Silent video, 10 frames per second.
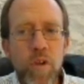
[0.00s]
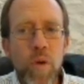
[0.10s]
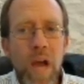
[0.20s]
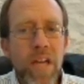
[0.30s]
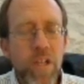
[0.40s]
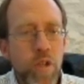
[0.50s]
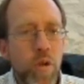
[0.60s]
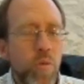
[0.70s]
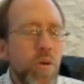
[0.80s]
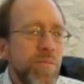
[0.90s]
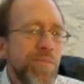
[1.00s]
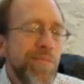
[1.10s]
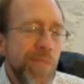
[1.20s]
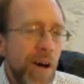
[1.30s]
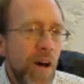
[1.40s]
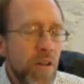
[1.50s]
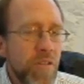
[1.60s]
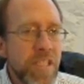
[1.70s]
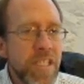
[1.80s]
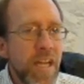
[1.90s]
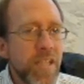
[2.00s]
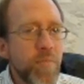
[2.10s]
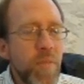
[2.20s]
how to do all of these things.